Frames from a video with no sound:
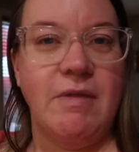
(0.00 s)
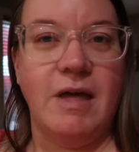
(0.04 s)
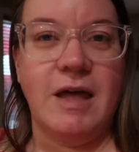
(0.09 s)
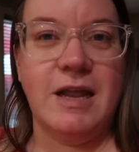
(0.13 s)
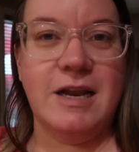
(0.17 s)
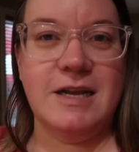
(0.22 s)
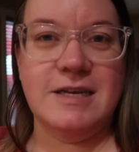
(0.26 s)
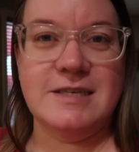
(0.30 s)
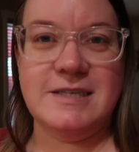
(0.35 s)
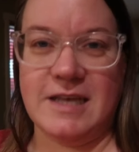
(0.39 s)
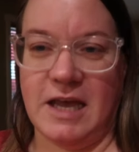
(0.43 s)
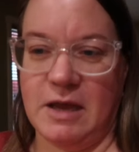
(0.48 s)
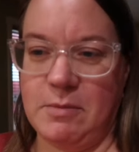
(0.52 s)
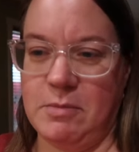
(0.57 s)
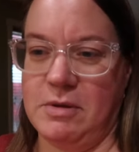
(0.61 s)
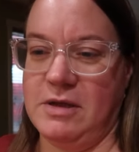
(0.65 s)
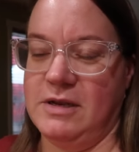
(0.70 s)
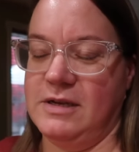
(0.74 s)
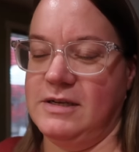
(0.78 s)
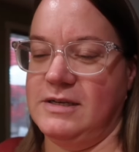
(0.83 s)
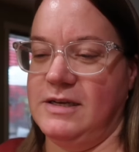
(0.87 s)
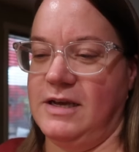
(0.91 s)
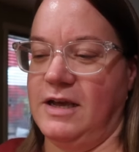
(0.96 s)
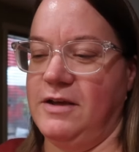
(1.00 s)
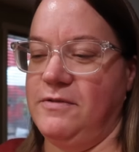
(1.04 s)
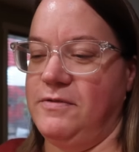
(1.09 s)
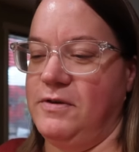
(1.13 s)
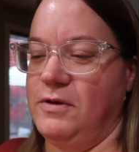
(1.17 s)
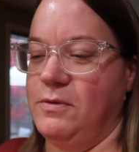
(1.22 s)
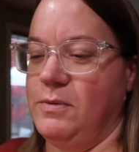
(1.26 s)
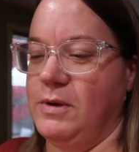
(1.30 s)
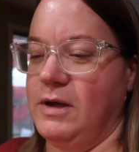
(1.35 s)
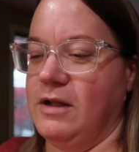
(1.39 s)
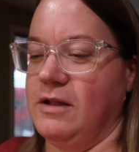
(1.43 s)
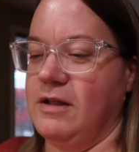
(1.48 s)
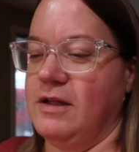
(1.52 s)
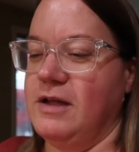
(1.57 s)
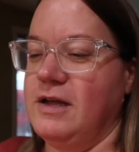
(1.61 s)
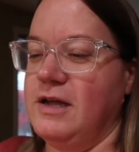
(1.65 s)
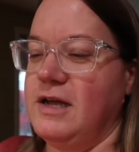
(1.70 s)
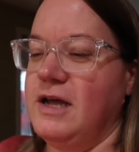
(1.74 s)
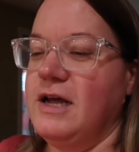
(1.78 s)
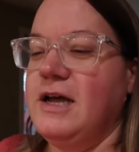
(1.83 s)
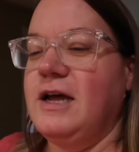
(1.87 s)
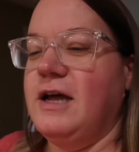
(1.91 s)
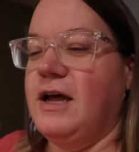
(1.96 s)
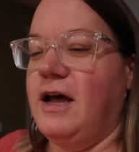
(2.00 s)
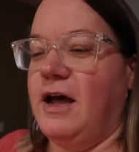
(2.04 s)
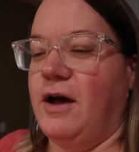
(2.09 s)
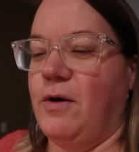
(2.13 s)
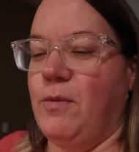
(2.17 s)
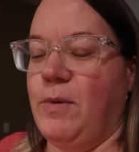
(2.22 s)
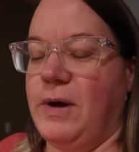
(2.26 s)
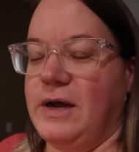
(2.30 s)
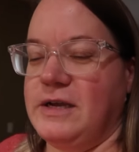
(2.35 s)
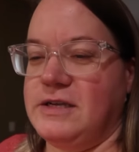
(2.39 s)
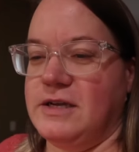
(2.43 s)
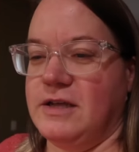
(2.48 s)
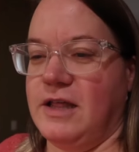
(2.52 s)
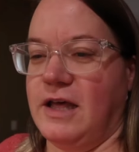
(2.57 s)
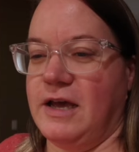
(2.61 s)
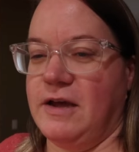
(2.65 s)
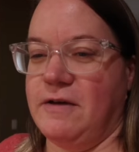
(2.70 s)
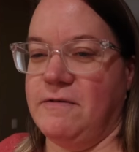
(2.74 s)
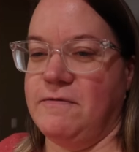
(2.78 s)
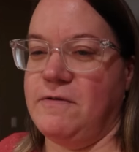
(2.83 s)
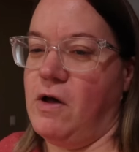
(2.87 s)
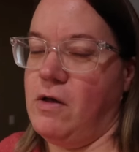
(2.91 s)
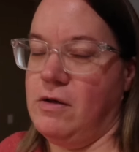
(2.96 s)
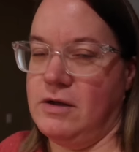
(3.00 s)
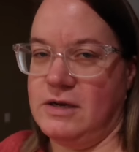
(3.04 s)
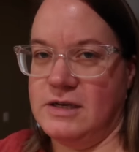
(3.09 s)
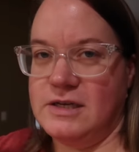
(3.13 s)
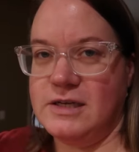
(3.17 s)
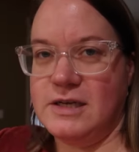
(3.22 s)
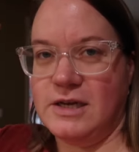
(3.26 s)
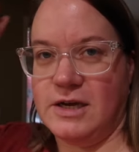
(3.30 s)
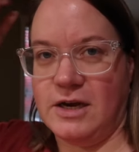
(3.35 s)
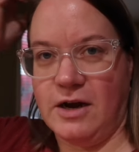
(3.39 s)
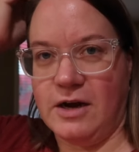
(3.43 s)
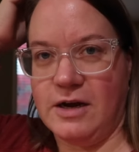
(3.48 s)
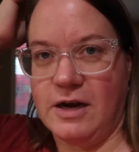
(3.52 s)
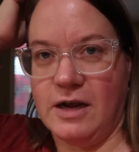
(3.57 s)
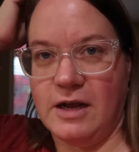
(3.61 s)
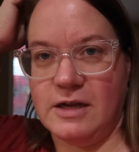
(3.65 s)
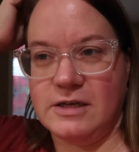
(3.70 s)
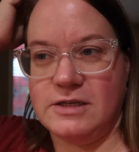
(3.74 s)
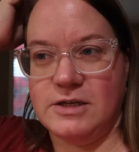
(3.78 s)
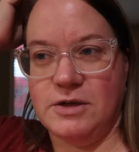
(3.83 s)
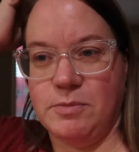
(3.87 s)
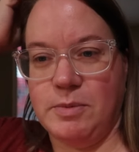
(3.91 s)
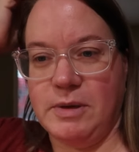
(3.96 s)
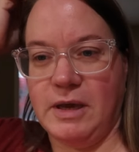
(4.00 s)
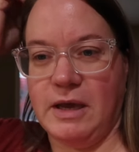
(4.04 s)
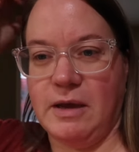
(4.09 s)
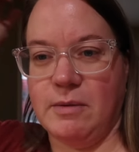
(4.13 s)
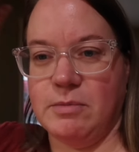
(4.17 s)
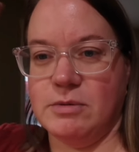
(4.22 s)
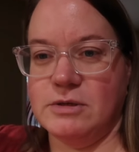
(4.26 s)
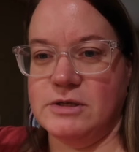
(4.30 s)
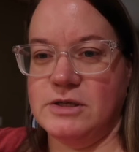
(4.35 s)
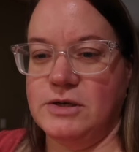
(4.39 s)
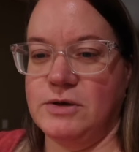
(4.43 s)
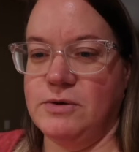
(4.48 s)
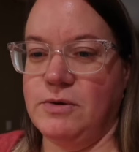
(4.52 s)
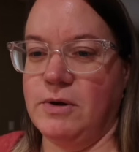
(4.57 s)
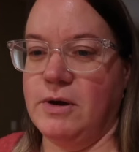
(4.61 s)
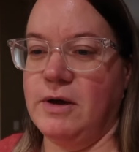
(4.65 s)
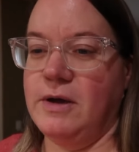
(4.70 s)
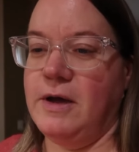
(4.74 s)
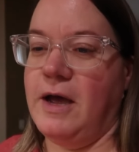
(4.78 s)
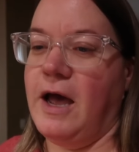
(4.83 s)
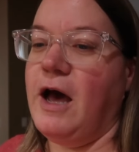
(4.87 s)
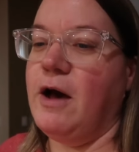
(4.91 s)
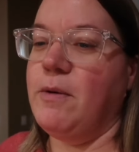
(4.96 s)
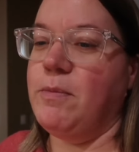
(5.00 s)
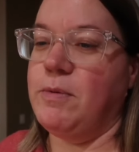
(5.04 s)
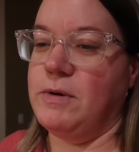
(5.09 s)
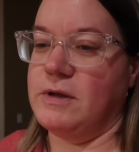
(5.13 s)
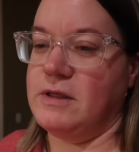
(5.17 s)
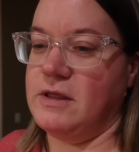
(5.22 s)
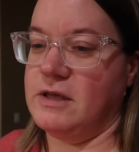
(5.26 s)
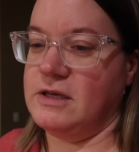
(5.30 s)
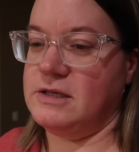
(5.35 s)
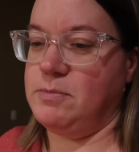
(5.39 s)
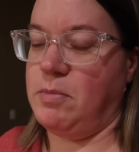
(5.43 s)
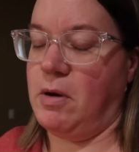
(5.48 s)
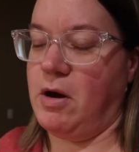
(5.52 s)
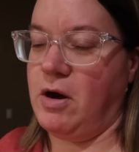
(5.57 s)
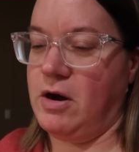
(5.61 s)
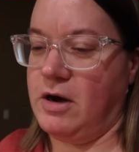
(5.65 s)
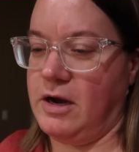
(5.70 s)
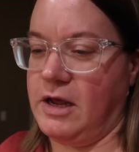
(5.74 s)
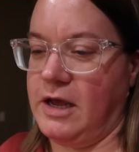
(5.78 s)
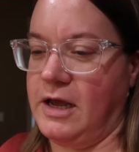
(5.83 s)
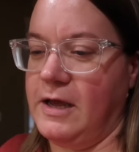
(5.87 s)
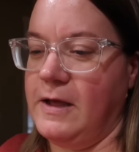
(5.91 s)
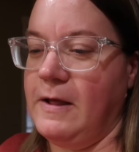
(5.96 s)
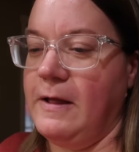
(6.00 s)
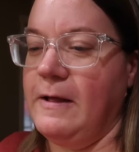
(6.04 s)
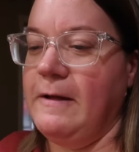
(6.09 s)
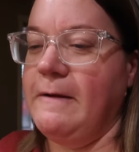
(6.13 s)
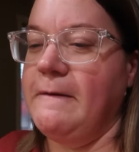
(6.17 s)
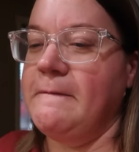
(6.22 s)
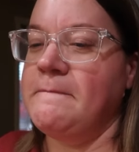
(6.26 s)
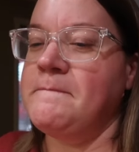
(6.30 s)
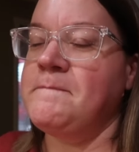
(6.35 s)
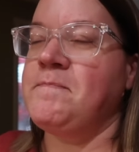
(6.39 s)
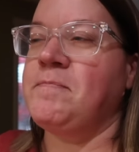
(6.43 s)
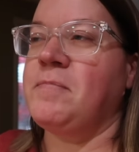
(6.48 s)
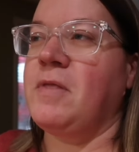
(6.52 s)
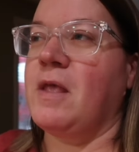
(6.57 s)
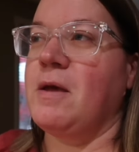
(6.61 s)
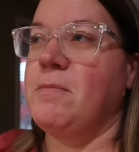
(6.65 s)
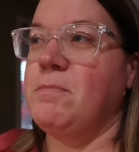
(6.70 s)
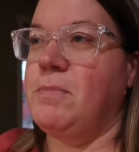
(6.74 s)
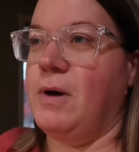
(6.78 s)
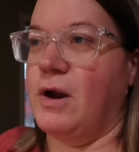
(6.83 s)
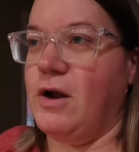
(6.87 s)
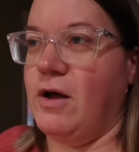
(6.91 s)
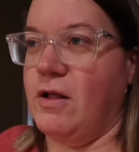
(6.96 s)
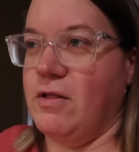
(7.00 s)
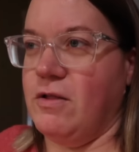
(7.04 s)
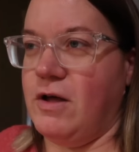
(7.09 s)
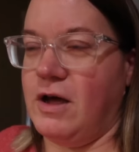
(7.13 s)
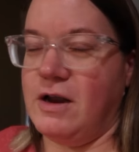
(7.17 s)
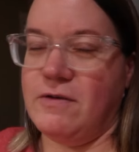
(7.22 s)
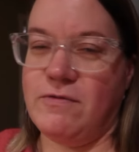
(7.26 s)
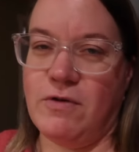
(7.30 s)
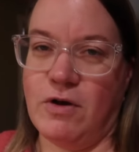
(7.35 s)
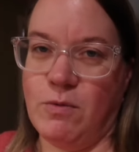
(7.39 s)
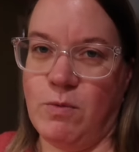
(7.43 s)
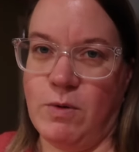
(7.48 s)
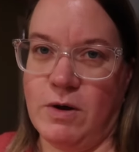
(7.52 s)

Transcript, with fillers: an assignment, if you will, a way to like volunteer to be able to help with this party. But a lot of her